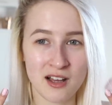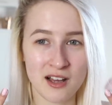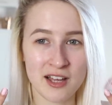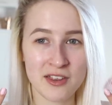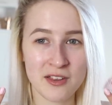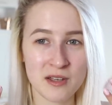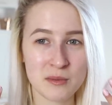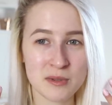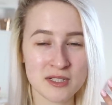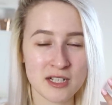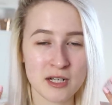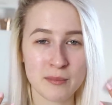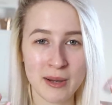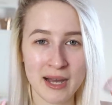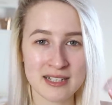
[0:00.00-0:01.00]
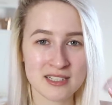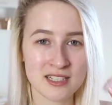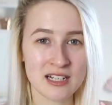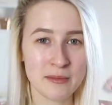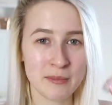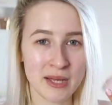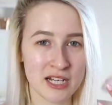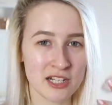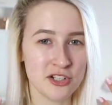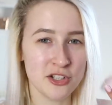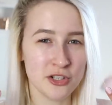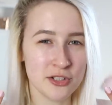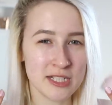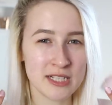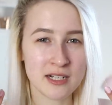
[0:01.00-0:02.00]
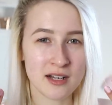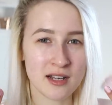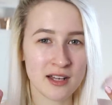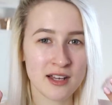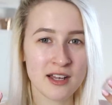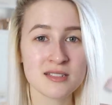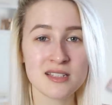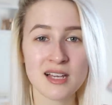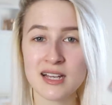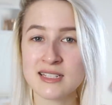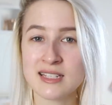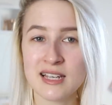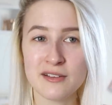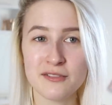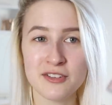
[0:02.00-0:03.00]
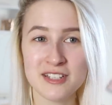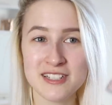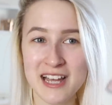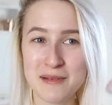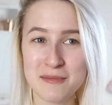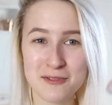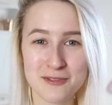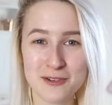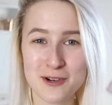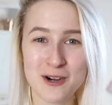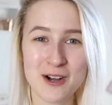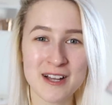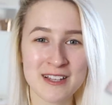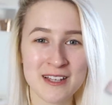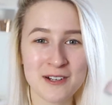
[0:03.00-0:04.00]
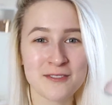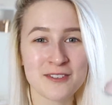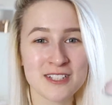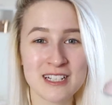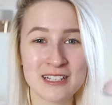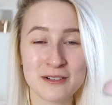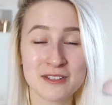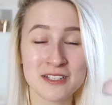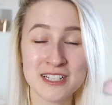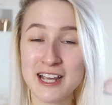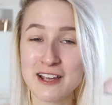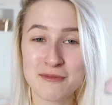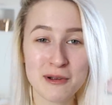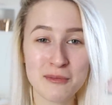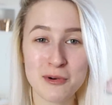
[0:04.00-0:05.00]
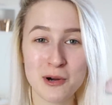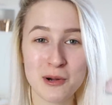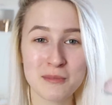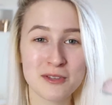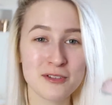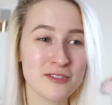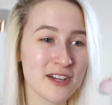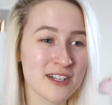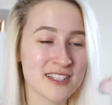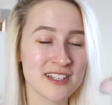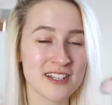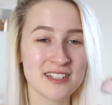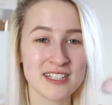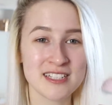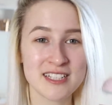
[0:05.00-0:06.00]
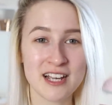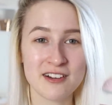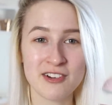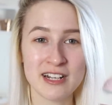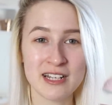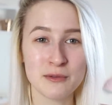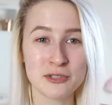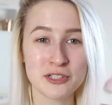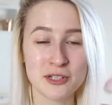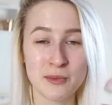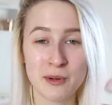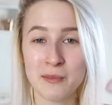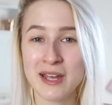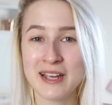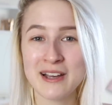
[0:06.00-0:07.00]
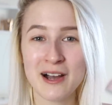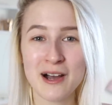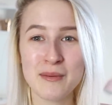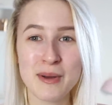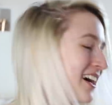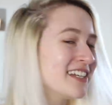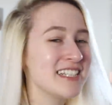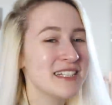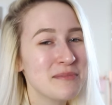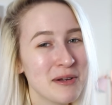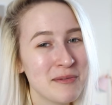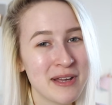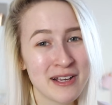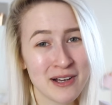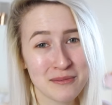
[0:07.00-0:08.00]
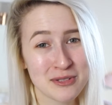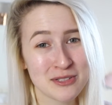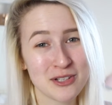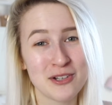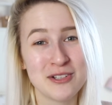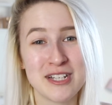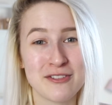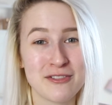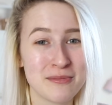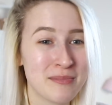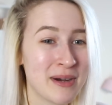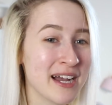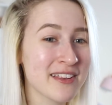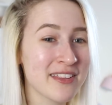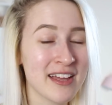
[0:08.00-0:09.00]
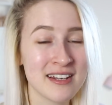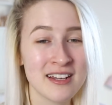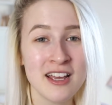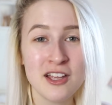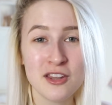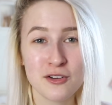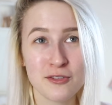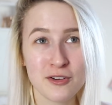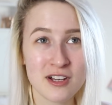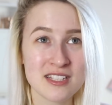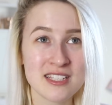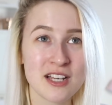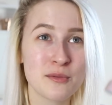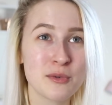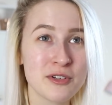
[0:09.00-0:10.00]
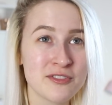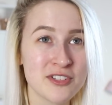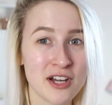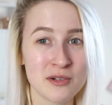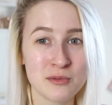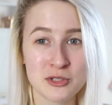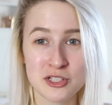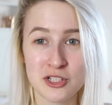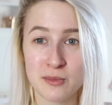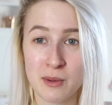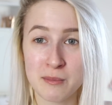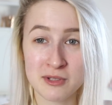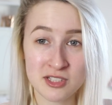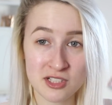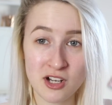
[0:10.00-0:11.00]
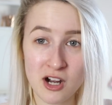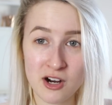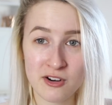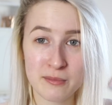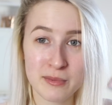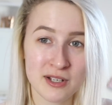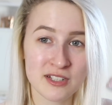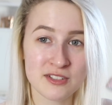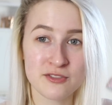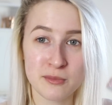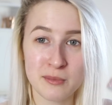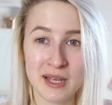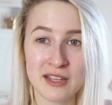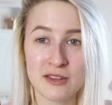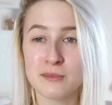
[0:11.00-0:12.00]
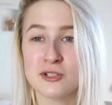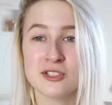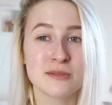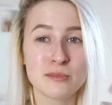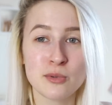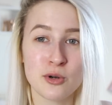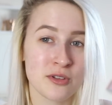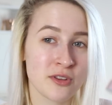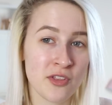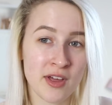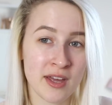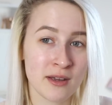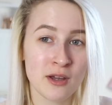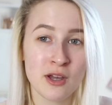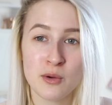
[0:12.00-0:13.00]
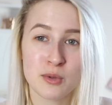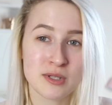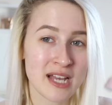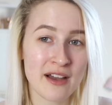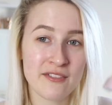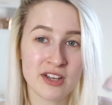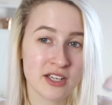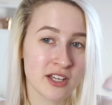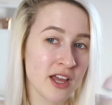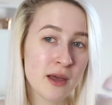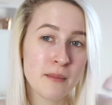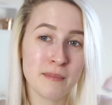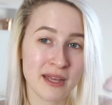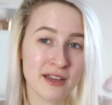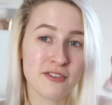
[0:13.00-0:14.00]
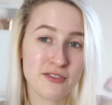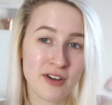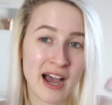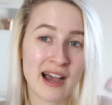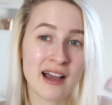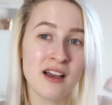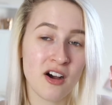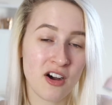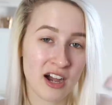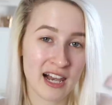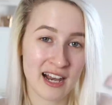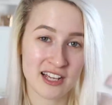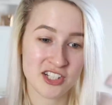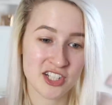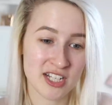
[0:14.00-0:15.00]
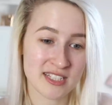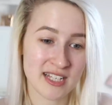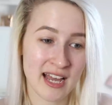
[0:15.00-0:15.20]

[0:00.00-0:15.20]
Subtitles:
I think it was like a pastely pink nudie color. So that is it for the day before. And then obviously on the day of my prom, the first thing I did to get ready was do my makeup. I did my makeup so different back then. The first thing I would have done was do my mascara because for me, the most important thing was having big fat eyelashes.